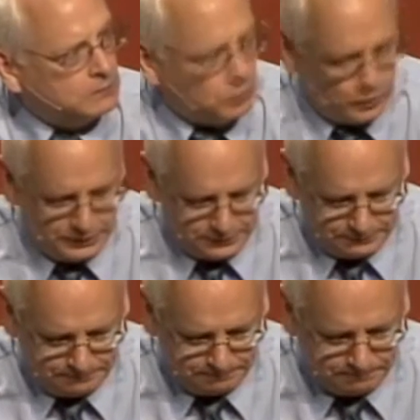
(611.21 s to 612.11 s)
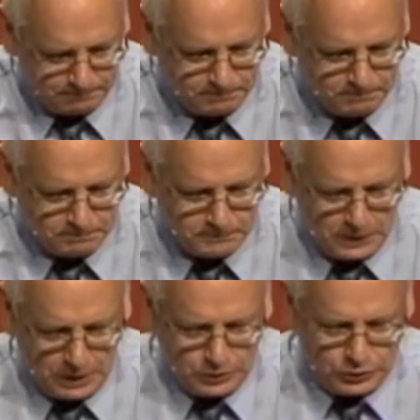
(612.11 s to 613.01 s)
point,
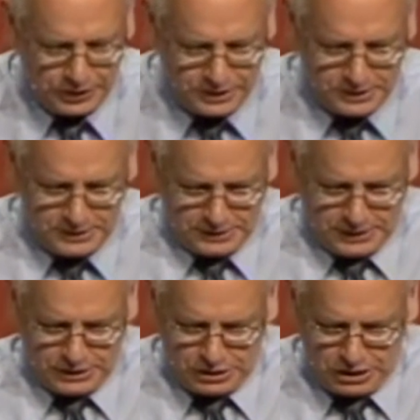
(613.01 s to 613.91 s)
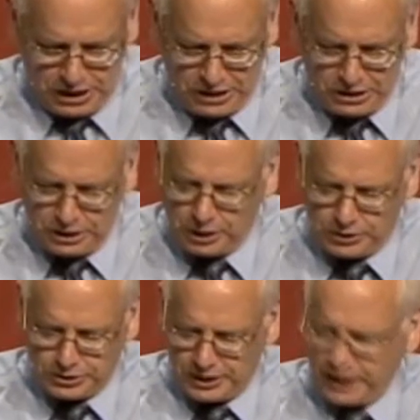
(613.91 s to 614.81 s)
Trends in Changing
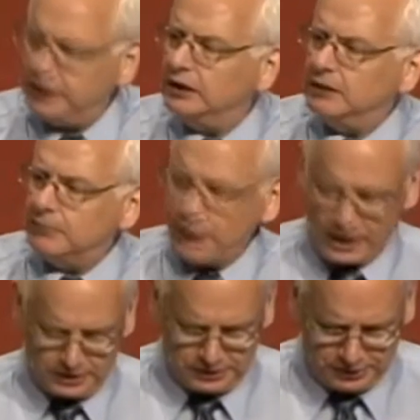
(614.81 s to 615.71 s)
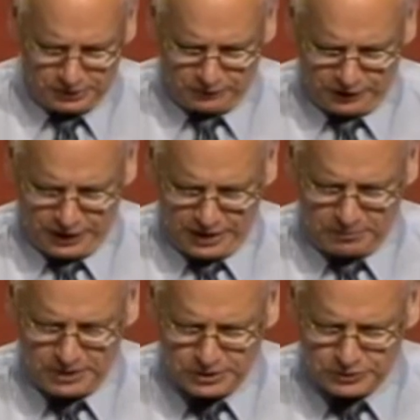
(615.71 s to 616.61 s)
Understanding and Practices of Ordained
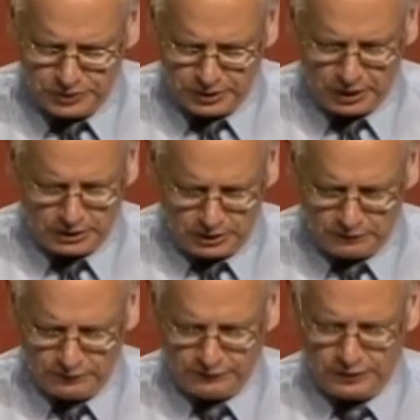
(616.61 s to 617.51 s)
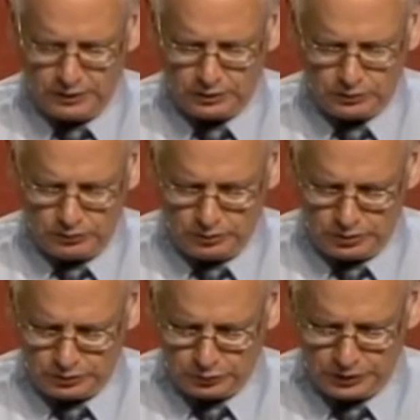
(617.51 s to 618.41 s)
Ministry, 1950 to
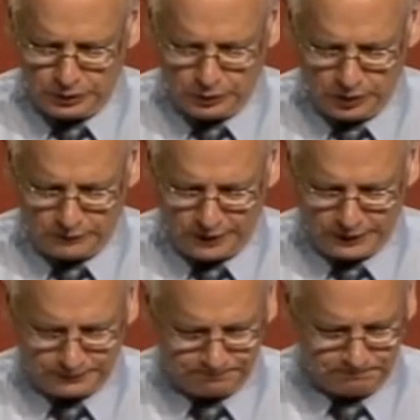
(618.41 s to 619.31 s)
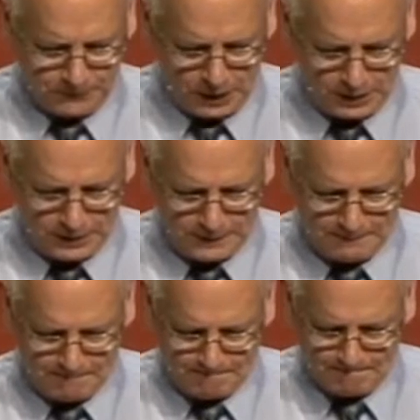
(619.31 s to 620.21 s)
2012, I title it.
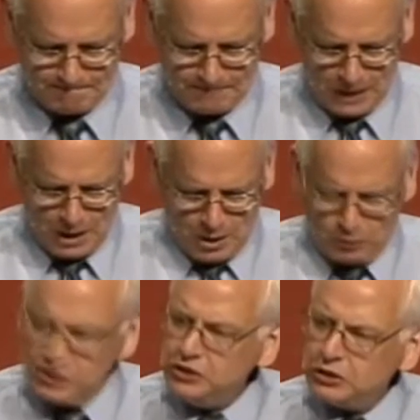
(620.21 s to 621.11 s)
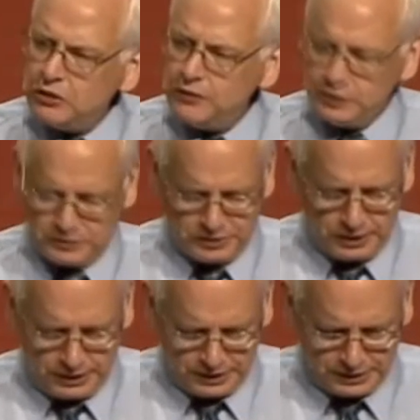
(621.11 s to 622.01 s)
When you look over those
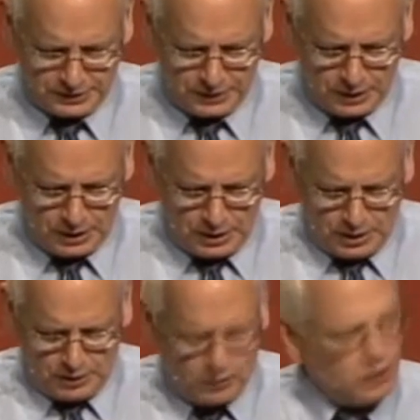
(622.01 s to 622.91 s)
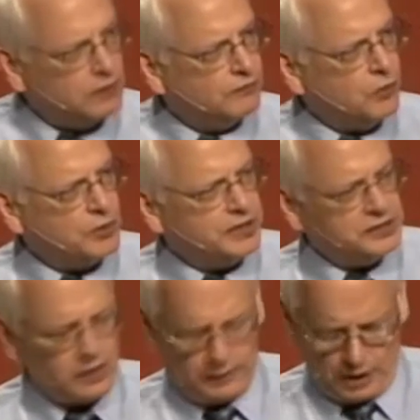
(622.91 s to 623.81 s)
studies, 4
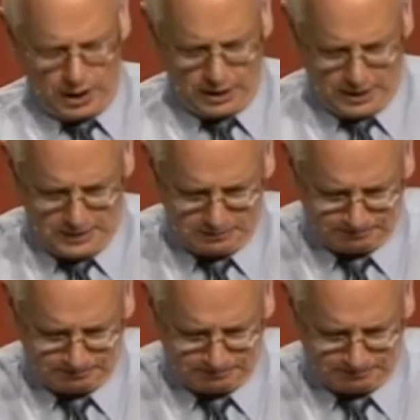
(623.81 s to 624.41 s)
things I would highlight.